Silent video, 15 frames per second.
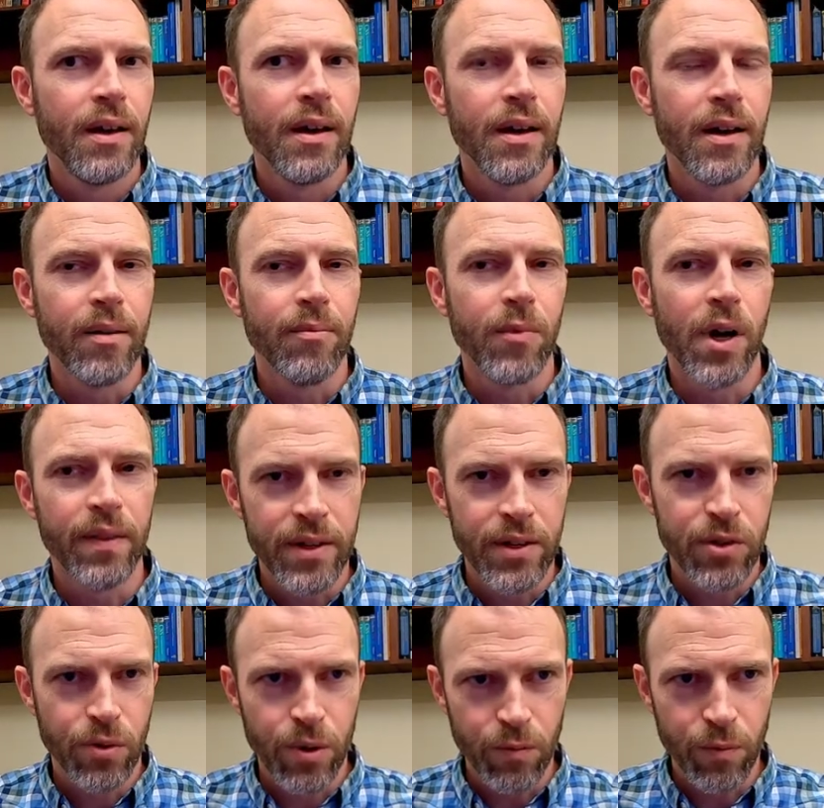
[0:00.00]
on these
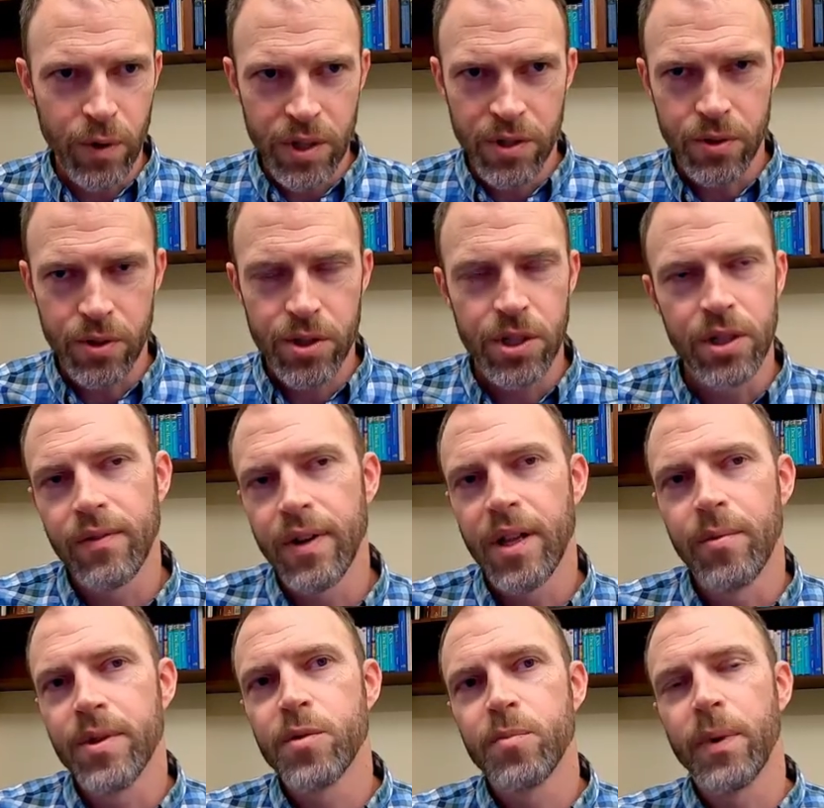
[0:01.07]
sort of research and
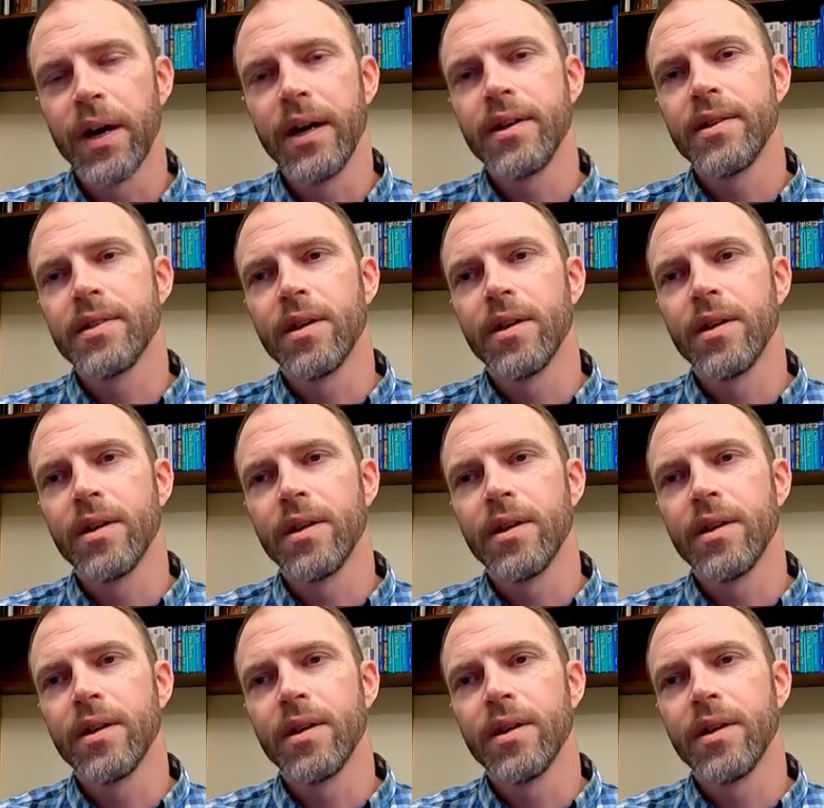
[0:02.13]
development spikes.